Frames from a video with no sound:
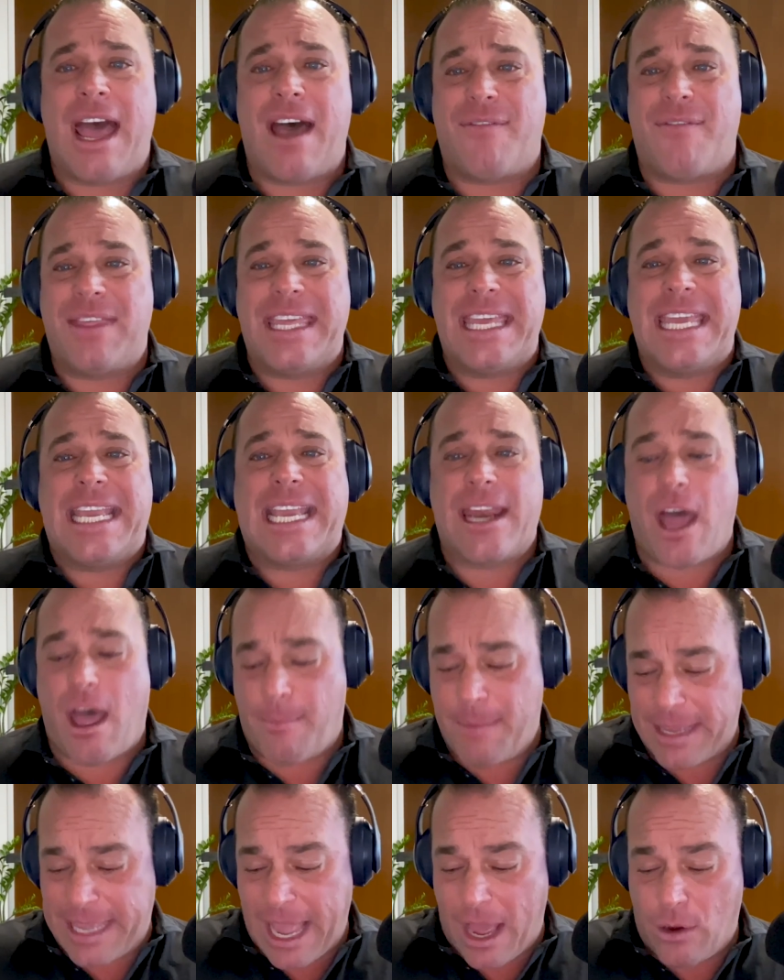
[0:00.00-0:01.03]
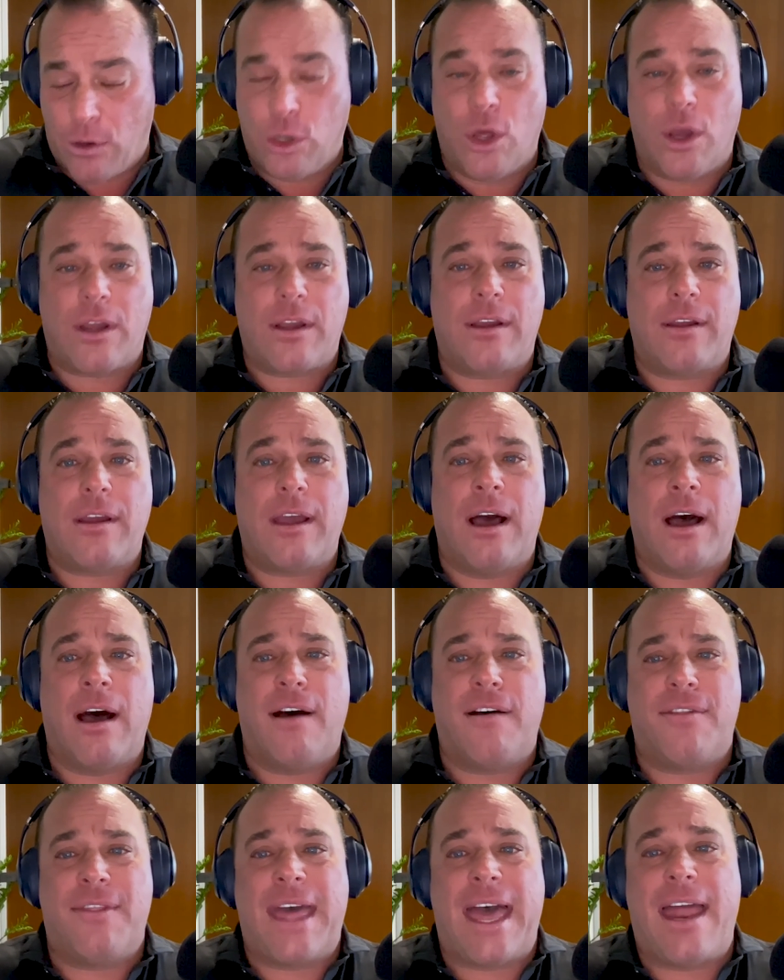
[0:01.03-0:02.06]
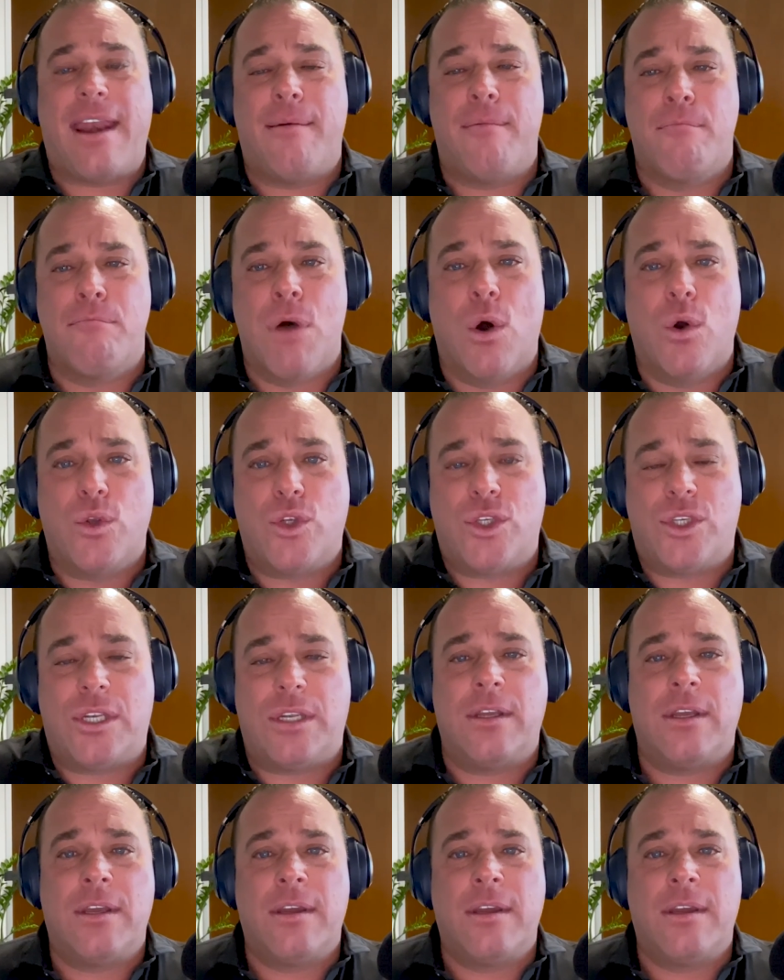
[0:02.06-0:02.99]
have the economic outlook that most